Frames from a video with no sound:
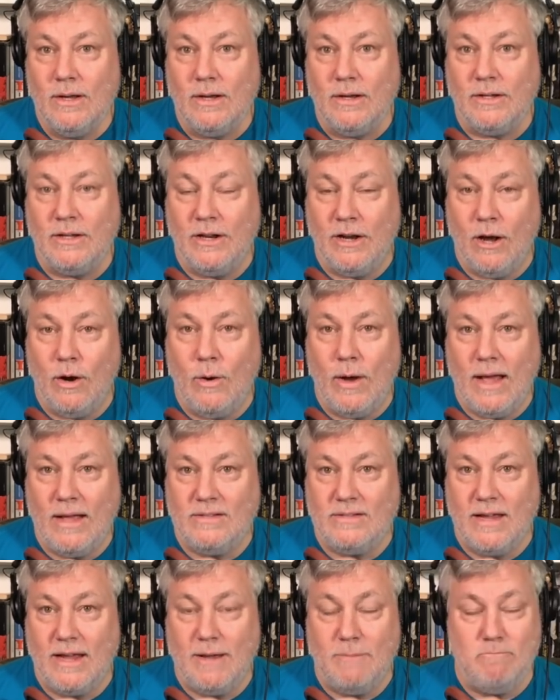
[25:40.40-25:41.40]
you know
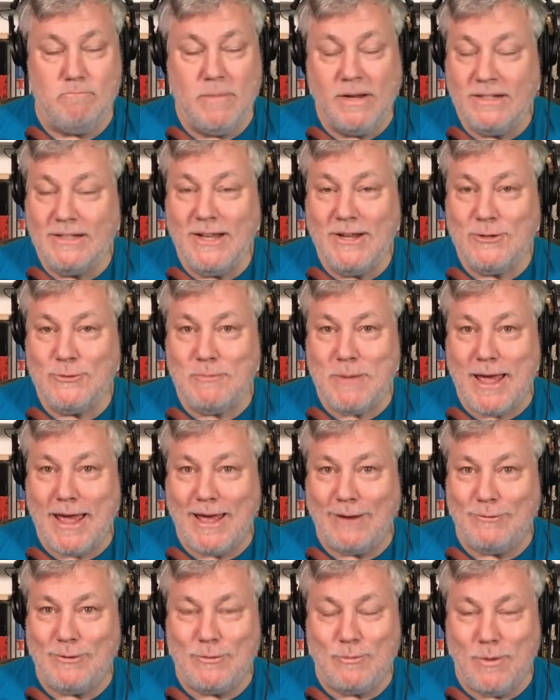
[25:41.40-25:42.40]
as a middle aged
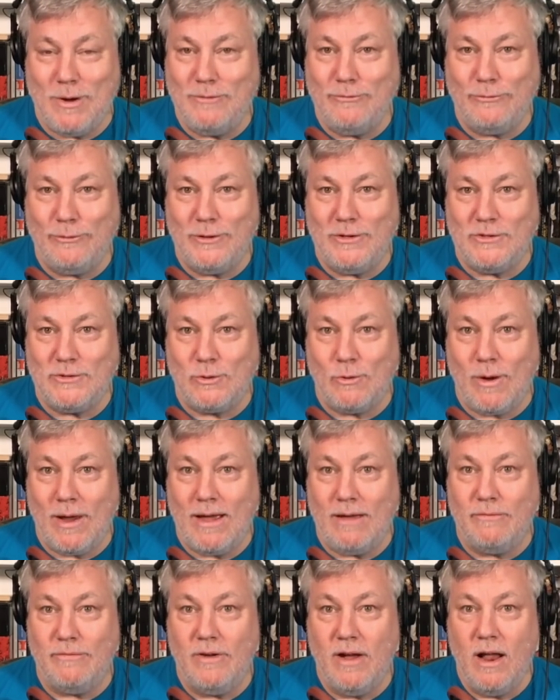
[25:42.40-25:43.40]
man with one foot in his
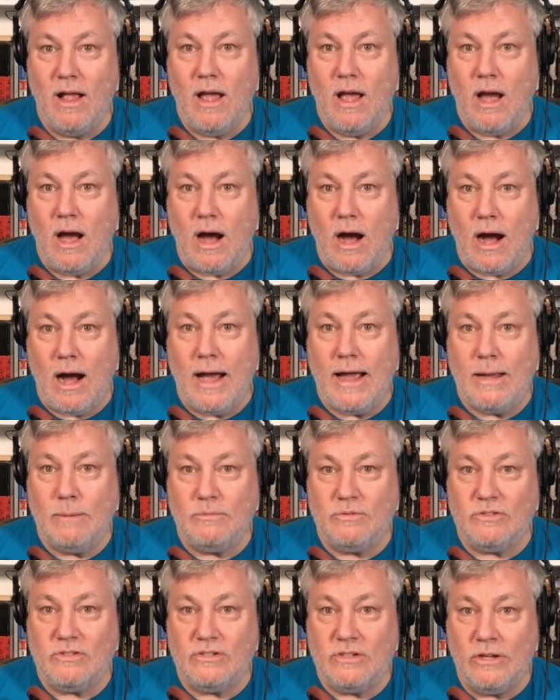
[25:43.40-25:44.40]
grave i am
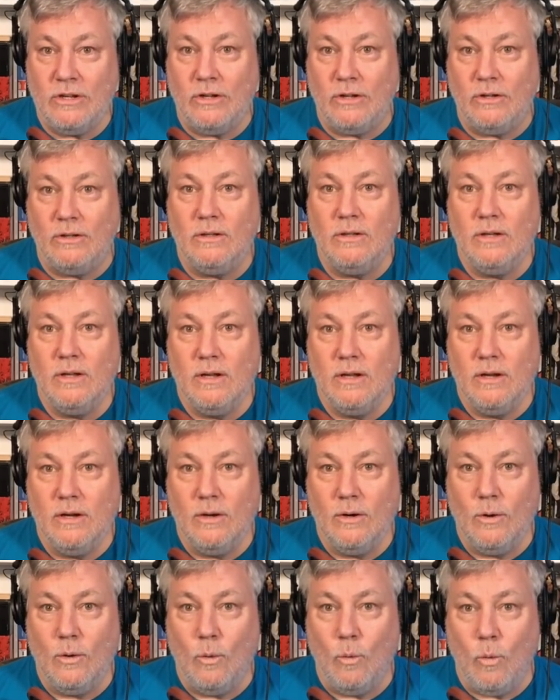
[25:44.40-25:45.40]
still
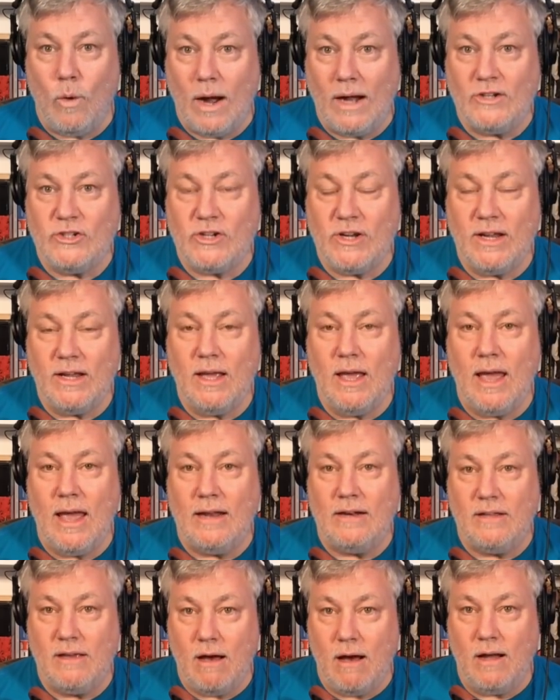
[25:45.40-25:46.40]
watching
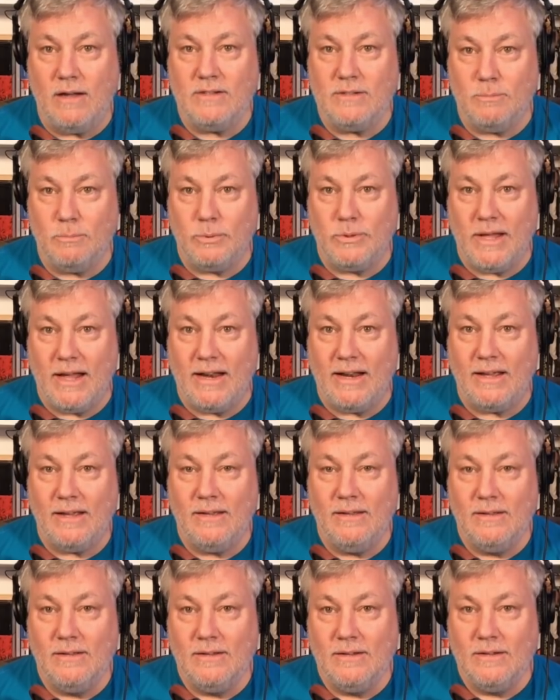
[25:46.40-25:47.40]
and contemplating
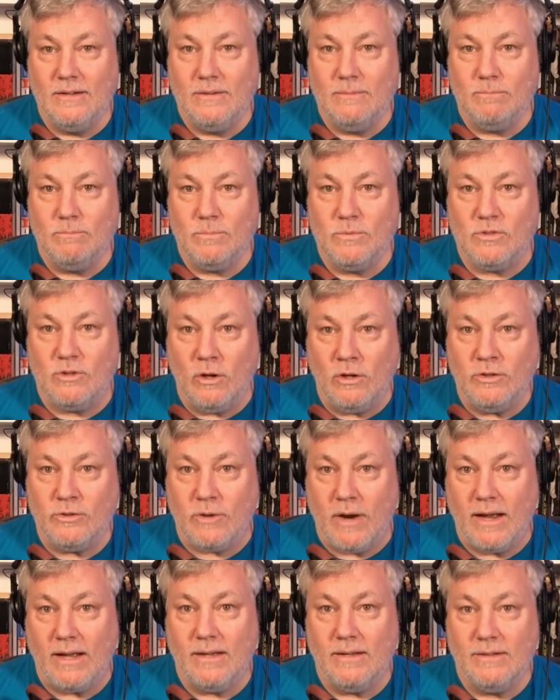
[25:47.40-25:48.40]
star
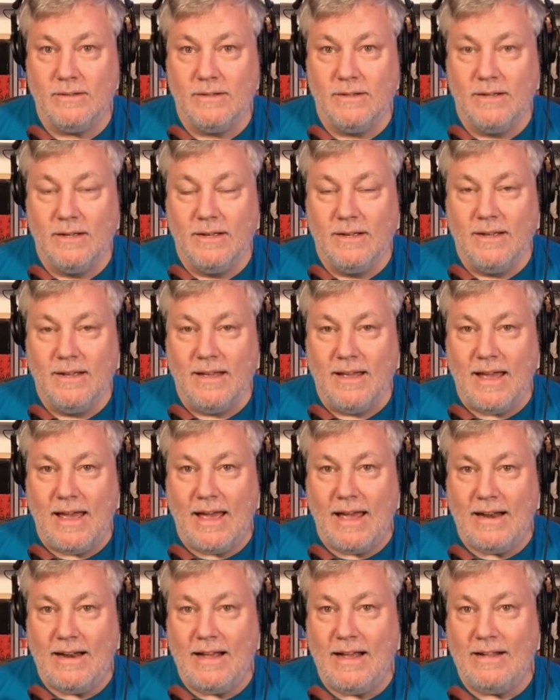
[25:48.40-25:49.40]
trek
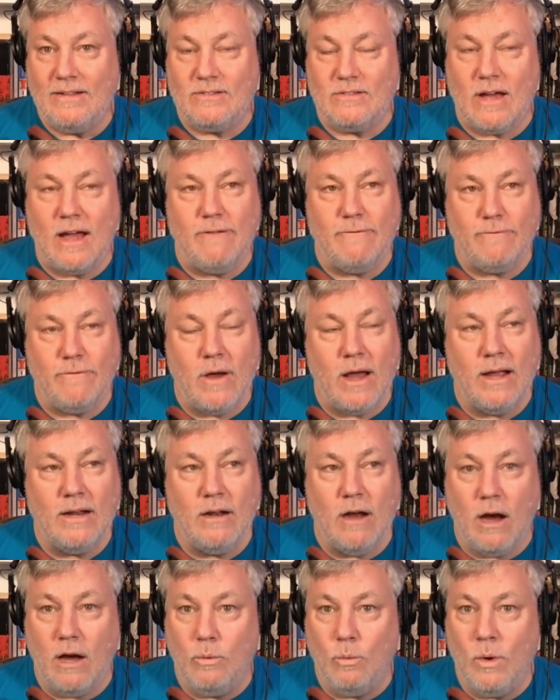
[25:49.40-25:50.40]
and it's i
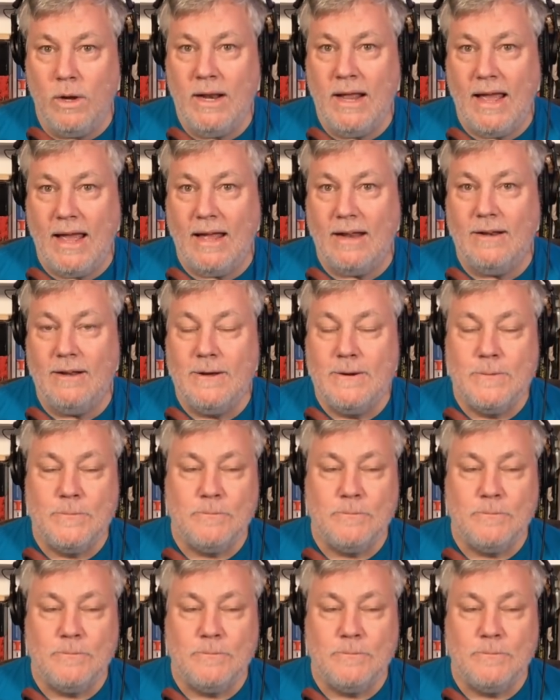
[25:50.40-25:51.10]
find on one hand